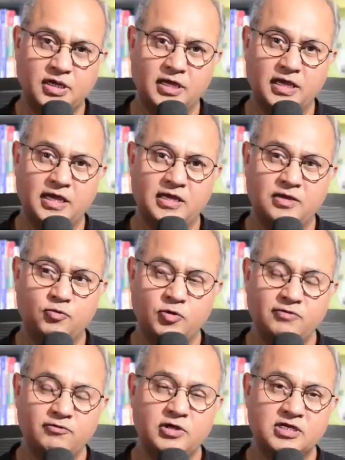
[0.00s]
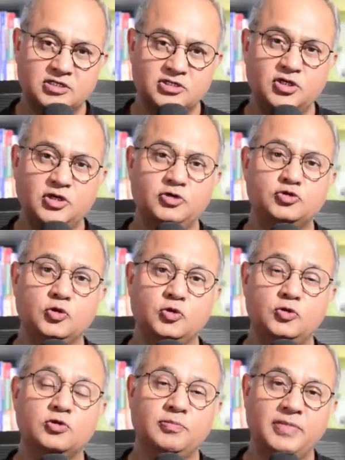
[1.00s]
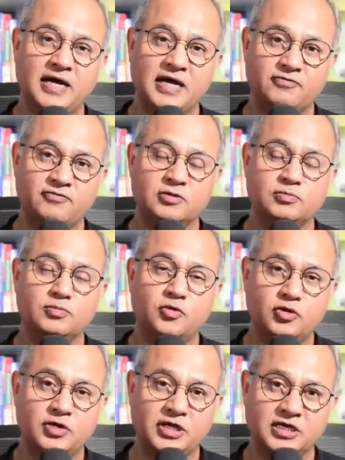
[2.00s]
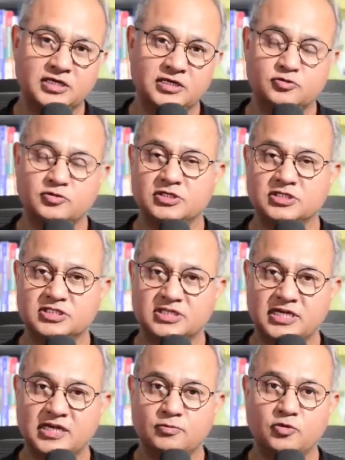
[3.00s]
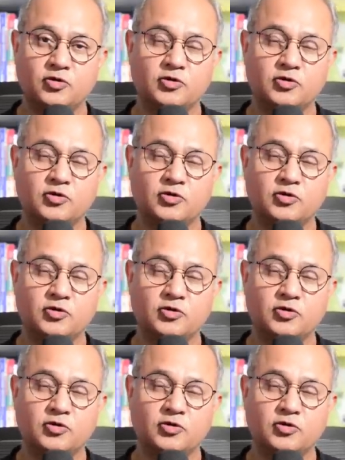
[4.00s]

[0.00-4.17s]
And we will continue to look back with more data to understand more